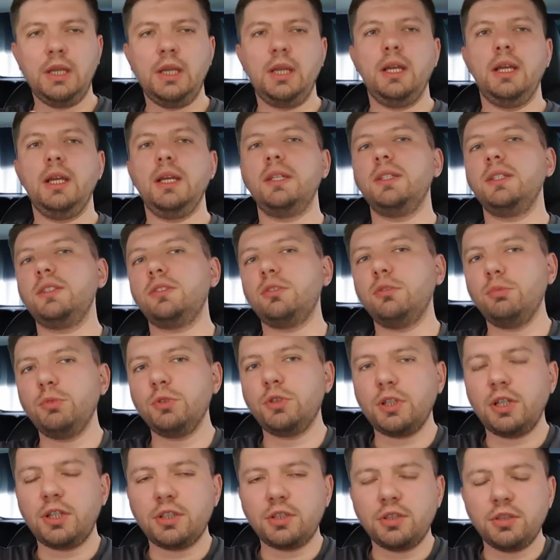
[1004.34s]
And this
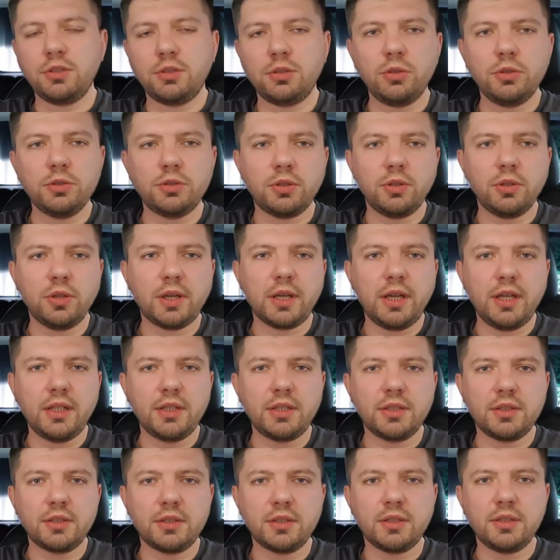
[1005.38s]
supercharger is also
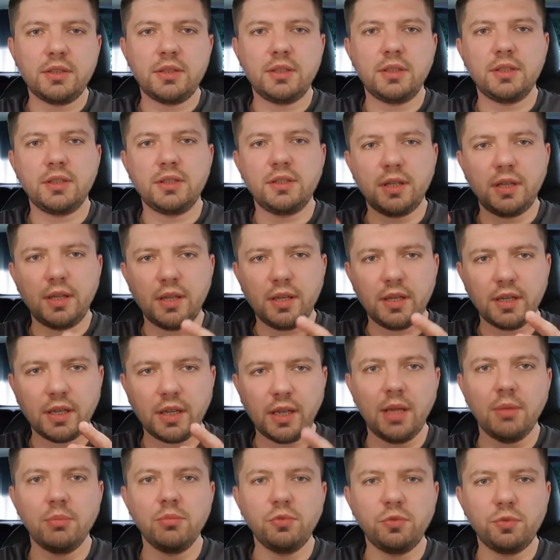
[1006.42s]
located at the
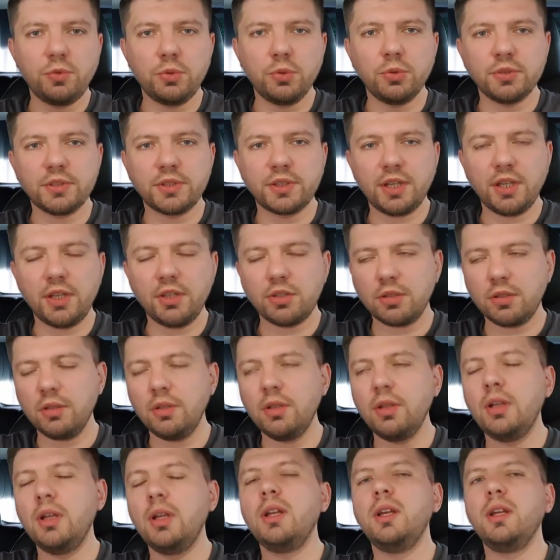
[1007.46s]
Ham fuel station.
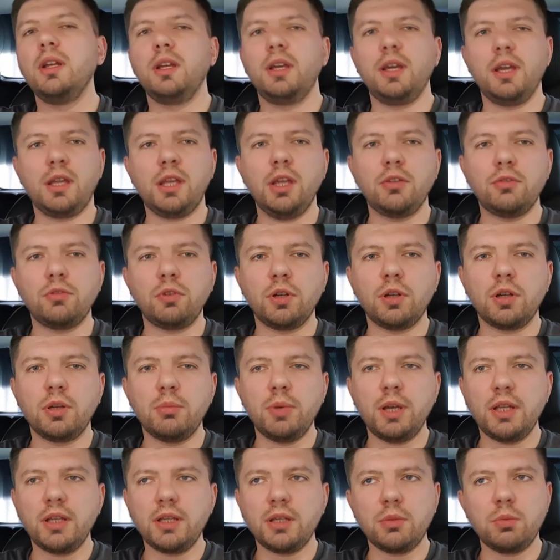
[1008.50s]
Again,
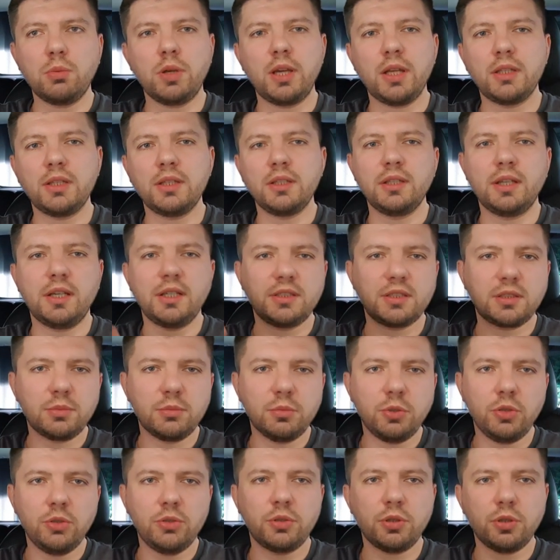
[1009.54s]
recommended. We had a nice
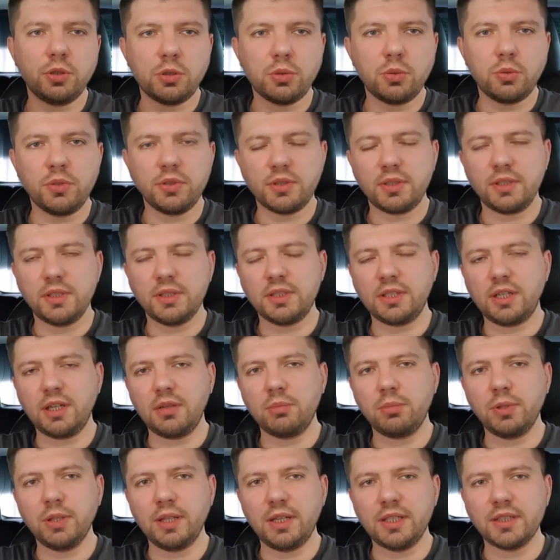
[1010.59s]
small talk with SR
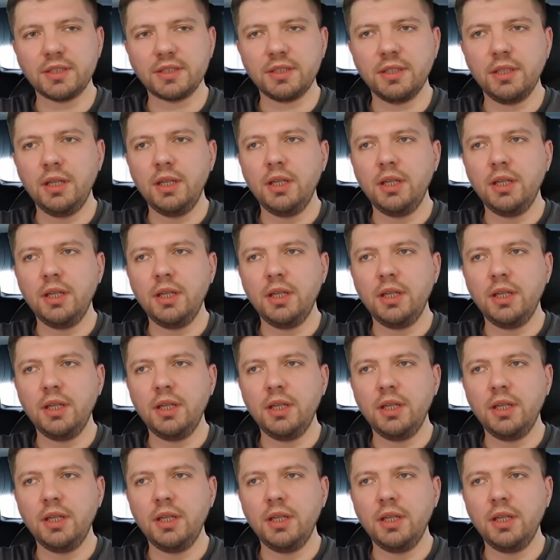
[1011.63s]
Plus,